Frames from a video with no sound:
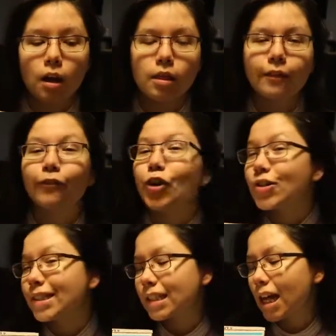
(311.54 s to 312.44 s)
the
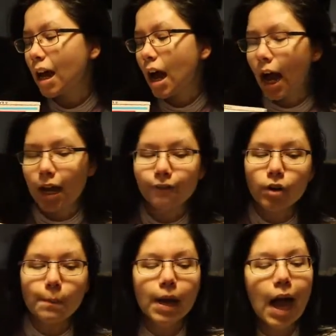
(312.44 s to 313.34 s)
first item
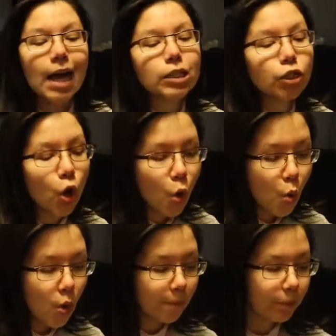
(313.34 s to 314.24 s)
from
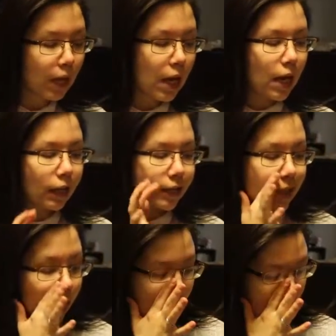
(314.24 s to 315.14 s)
Costco. The
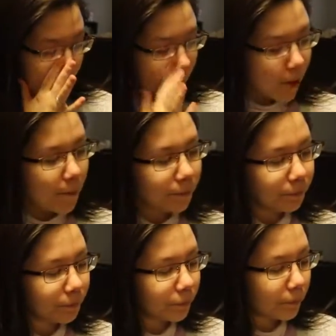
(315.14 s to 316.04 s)
second item,
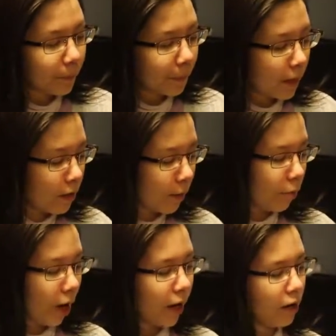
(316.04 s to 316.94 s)
the
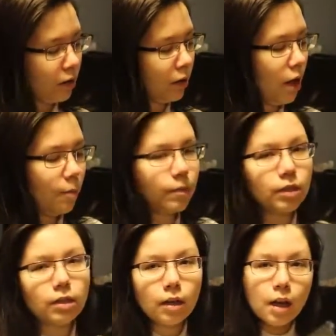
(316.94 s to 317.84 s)
bread
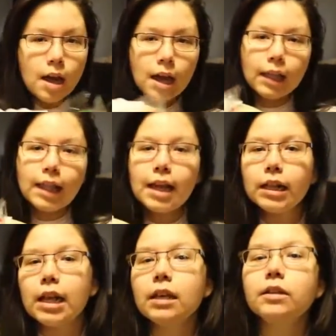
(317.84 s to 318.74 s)
comes like
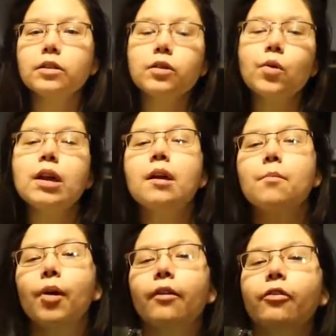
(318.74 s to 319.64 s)
this. So we get
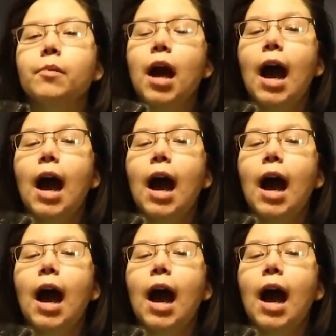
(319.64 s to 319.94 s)
bread from